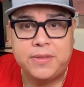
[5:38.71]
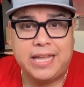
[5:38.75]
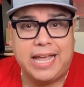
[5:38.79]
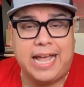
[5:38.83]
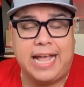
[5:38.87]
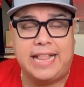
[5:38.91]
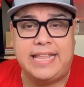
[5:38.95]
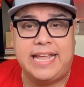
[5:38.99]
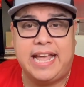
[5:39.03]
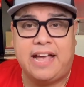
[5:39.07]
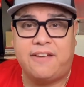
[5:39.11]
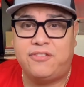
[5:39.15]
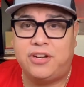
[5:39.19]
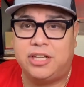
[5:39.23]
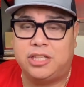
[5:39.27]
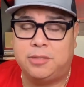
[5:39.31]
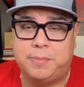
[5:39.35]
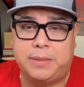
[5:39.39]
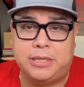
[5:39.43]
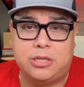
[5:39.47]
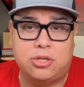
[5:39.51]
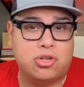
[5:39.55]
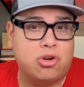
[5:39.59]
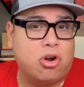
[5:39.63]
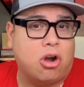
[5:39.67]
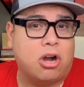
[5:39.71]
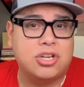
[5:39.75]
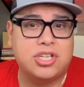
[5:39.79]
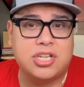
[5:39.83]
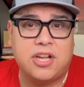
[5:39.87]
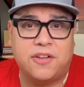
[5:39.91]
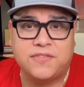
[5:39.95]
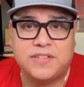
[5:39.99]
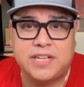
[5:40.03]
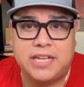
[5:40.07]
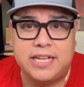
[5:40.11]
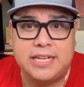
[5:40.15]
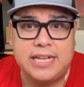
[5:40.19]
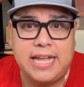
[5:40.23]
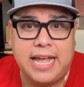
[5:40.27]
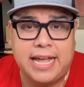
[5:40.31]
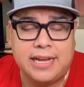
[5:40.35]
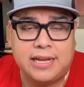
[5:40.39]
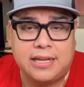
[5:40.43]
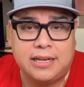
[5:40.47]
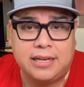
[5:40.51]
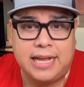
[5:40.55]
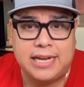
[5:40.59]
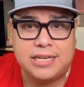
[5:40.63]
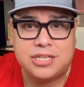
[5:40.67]
and they have nothing but charge-offs and
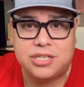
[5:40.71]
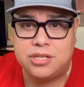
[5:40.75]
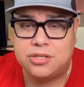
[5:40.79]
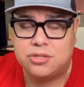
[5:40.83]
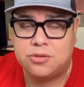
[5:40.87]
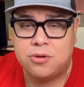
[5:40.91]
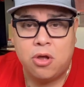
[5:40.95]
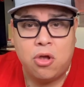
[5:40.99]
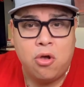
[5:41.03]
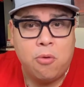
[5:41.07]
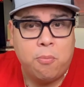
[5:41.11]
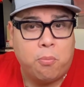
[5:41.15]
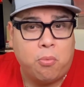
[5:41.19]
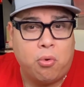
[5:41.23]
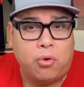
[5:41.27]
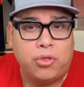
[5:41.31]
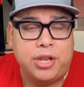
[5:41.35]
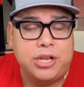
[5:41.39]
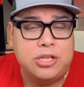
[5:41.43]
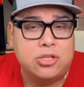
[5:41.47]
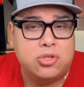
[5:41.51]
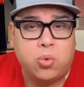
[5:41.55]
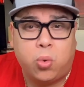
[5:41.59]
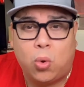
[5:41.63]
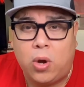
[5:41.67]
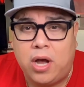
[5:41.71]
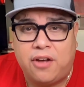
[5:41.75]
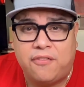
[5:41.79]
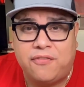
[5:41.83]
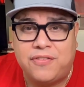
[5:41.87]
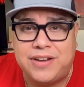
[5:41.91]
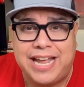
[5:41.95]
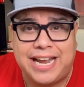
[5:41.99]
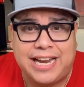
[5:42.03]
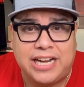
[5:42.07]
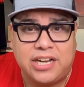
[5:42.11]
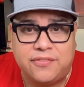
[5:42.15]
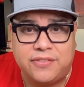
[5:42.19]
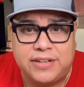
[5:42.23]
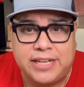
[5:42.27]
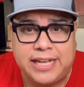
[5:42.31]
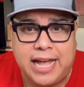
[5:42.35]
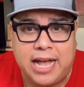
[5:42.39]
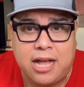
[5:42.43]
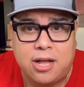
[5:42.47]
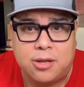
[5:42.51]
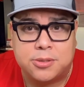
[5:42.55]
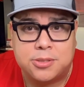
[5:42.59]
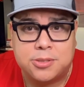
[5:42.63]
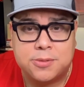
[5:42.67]
collections, more than twelve negative
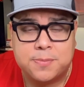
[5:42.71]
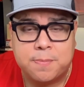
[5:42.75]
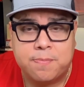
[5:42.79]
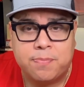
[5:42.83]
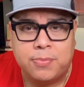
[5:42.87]
accounts.